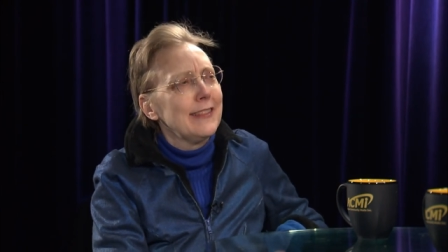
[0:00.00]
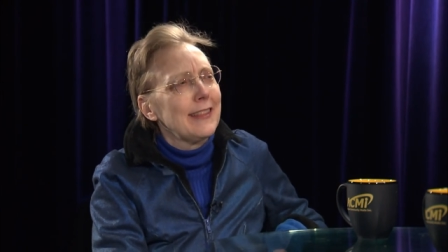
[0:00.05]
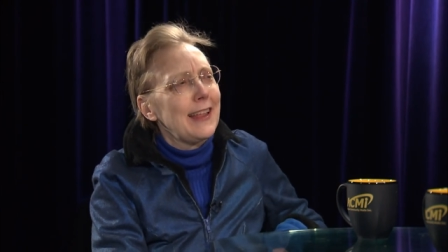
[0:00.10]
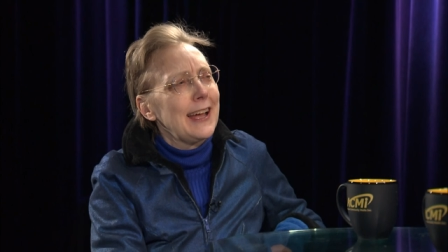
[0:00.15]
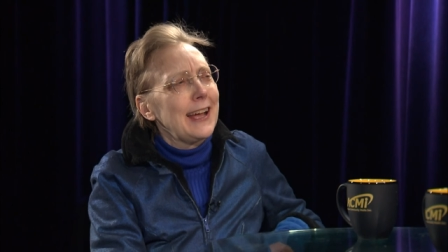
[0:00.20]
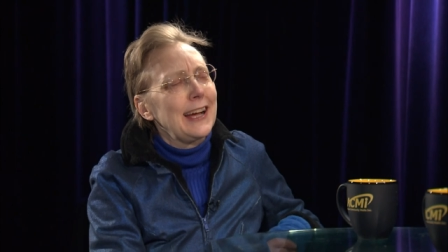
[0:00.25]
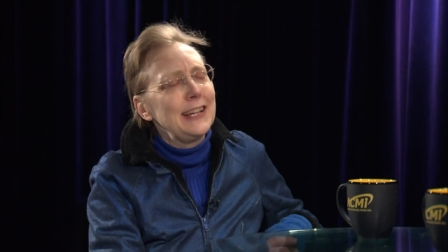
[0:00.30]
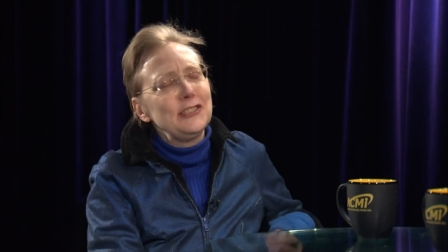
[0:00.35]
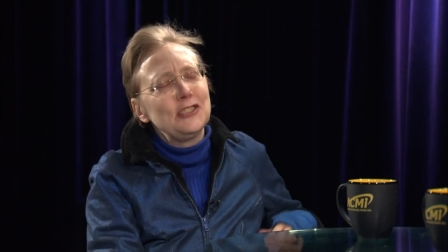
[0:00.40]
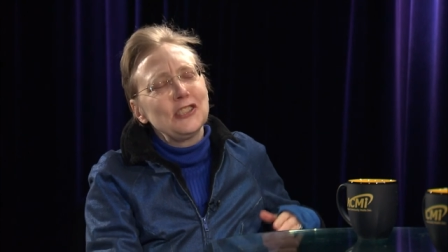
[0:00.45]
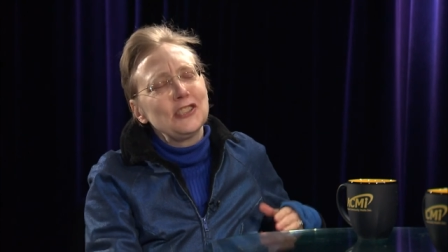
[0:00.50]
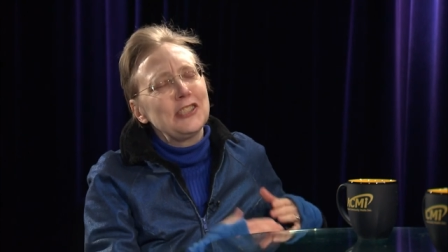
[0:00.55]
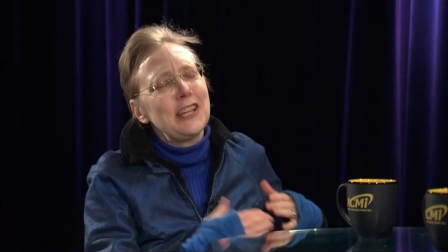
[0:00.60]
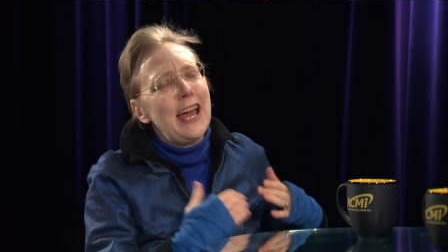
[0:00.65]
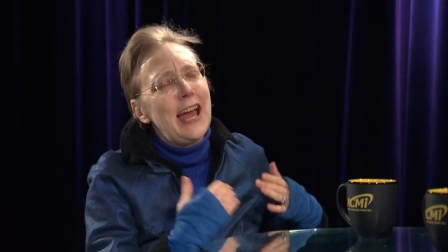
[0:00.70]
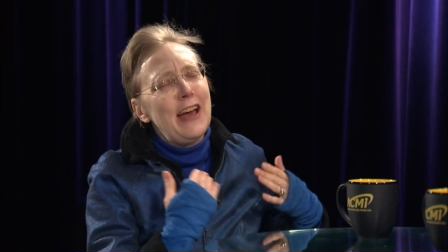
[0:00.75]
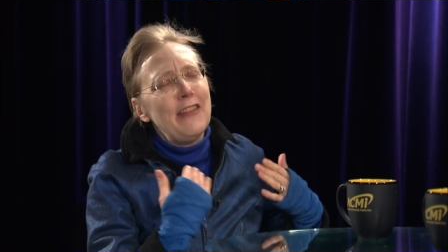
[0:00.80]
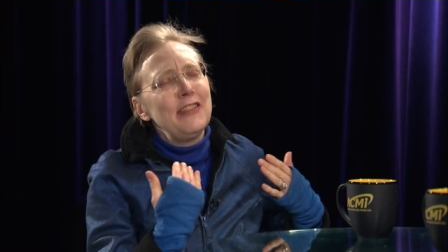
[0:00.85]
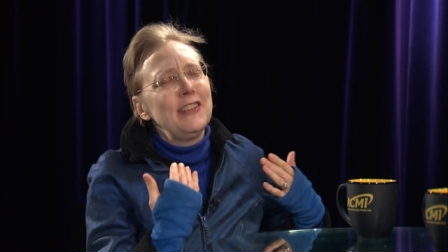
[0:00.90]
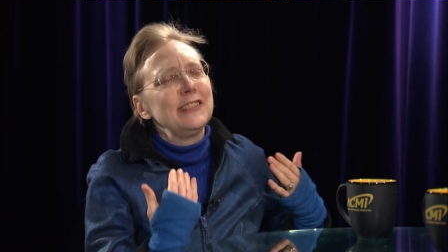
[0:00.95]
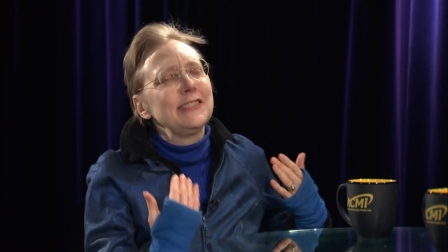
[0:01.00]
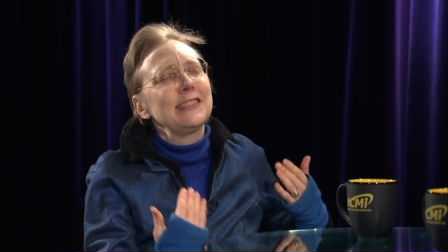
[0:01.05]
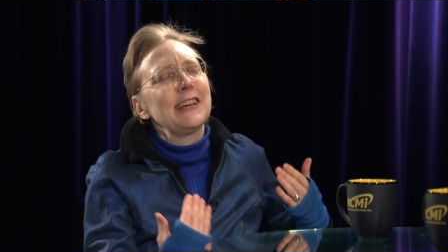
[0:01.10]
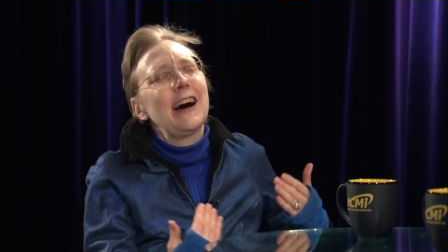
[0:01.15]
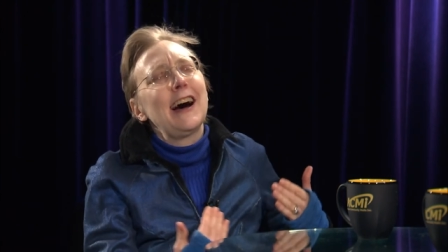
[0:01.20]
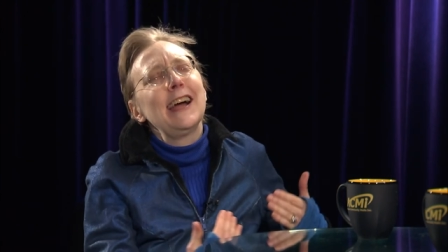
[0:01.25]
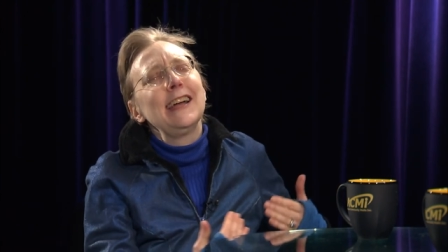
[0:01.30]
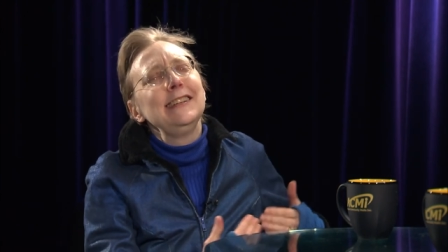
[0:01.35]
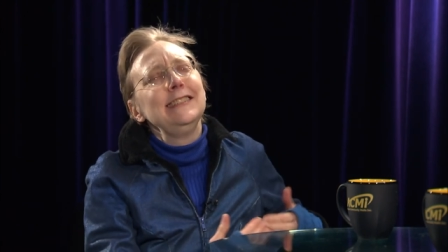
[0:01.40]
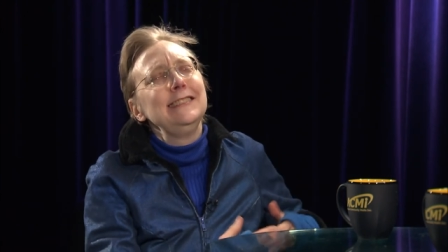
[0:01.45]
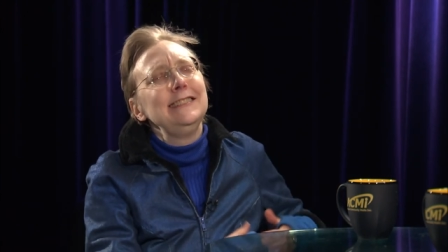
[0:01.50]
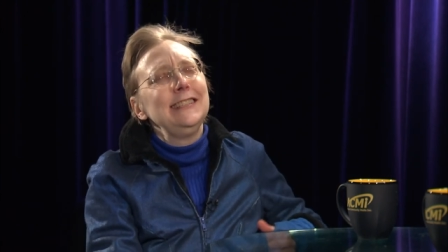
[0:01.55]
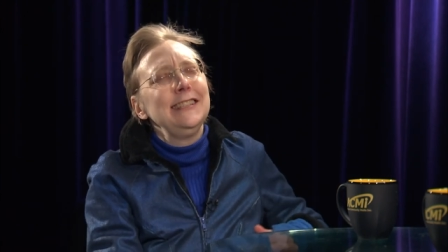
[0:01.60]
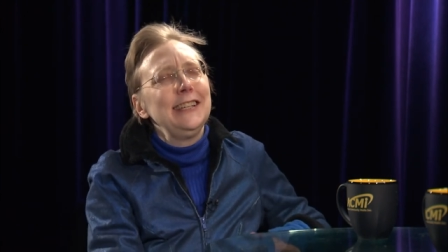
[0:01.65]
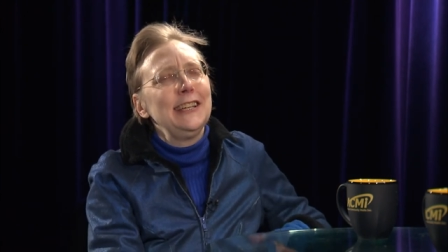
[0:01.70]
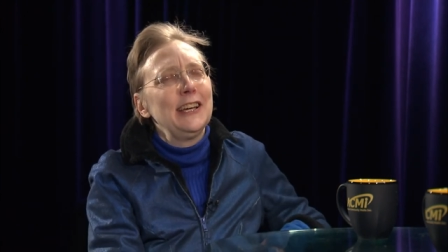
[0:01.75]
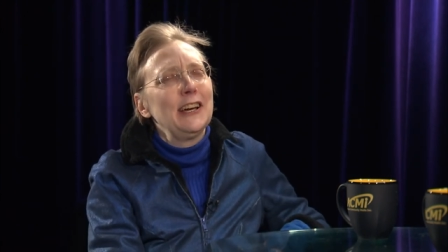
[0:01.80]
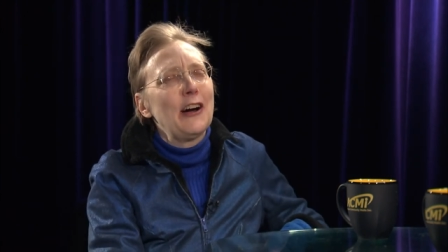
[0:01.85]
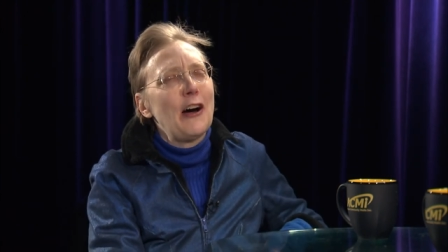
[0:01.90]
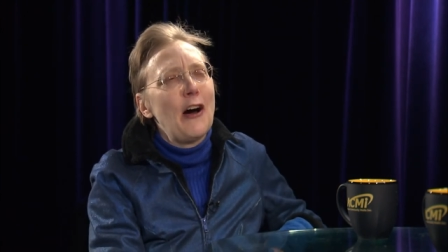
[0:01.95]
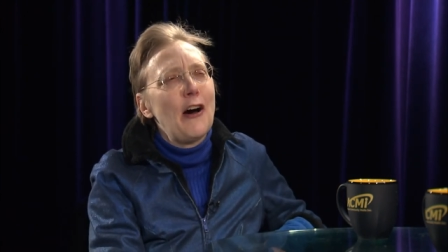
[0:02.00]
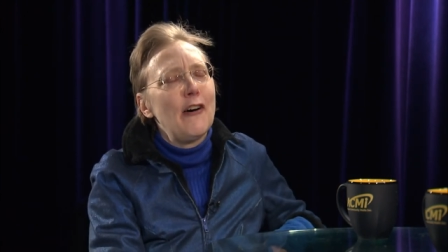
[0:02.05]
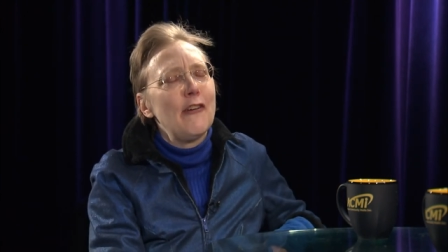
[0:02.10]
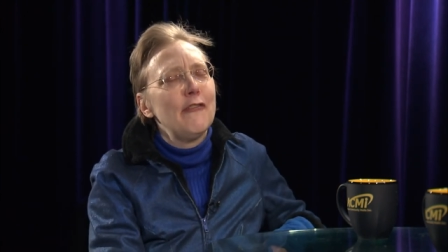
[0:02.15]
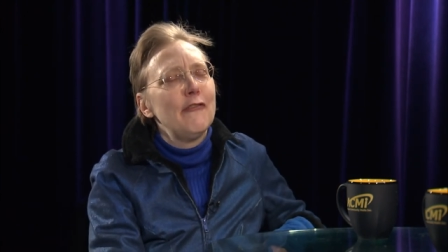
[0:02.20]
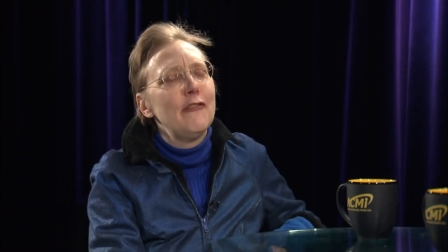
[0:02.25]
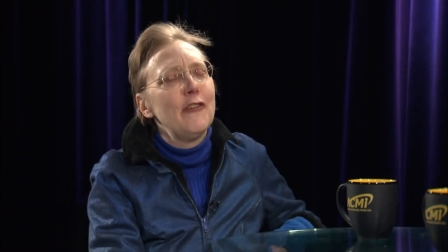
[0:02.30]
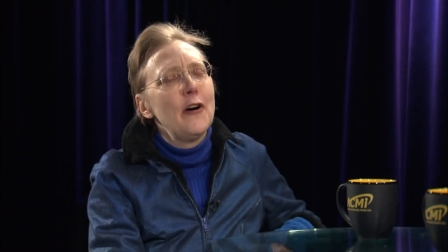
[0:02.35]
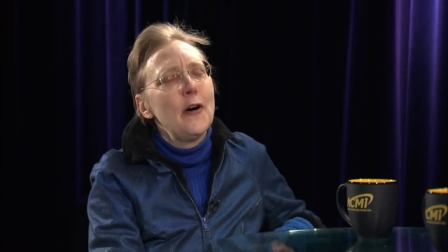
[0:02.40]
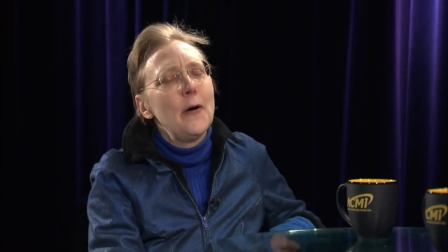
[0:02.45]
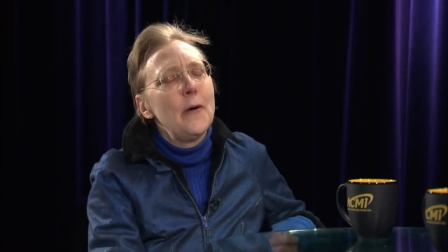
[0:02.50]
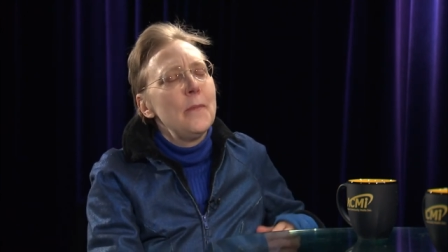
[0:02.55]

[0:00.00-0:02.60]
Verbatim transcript: Like I just had this idea of